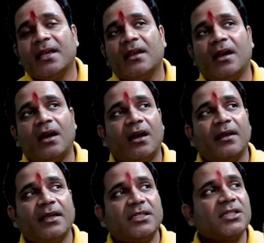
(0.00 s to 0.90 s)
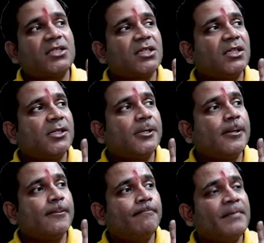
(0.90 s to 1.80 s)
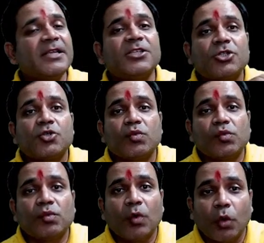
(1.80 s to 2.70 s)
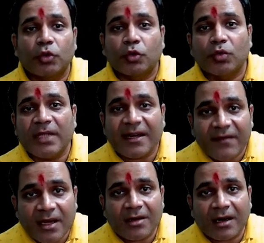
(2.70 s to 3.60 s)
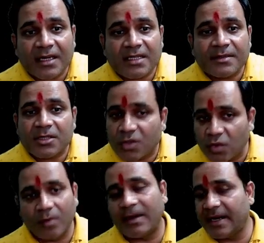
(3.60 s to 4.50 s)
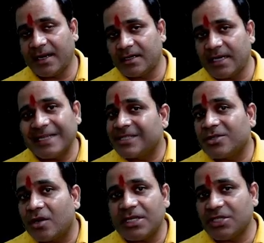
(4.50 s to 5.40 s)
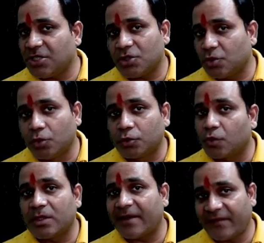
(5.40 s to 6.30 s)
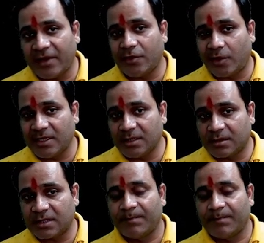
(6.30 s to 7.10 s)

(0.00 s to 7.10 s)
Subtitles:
Is it easy to go through that very organisms? No, my dear, that is not easy to go through that very organisms.